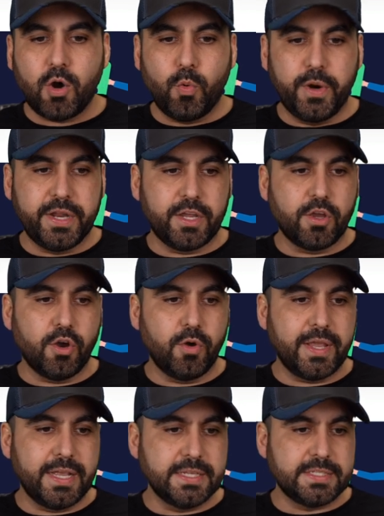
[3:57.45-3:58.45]
We're going to go
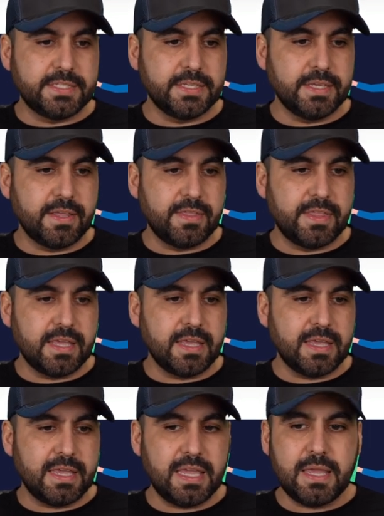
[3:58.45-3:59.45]
into the
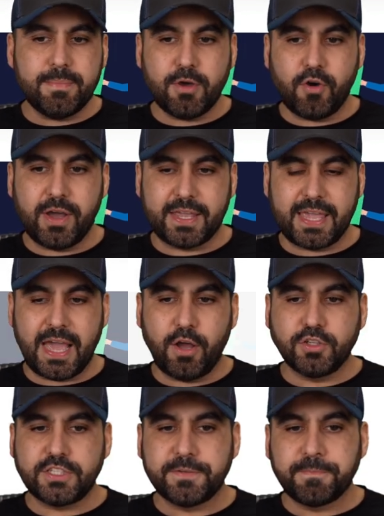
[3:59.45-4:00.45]
email
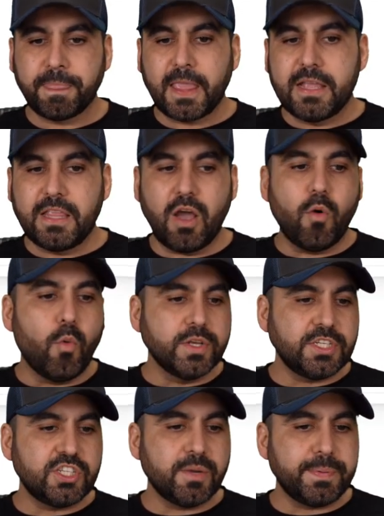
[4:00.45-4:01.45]
accounts. Now,
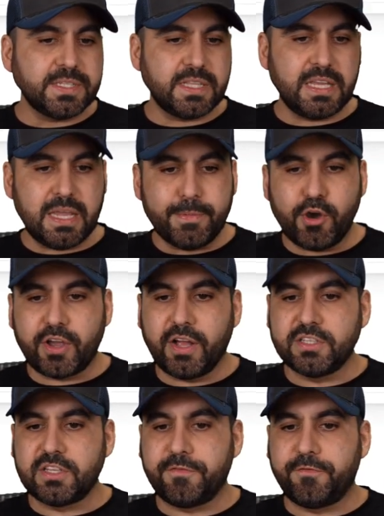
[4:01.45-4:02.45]
once you jump into the email
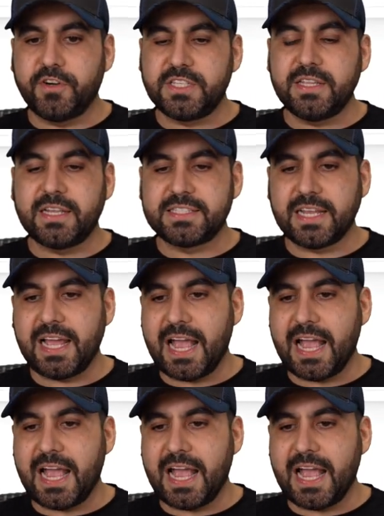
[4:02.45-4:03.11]
accounts, the first thing that's going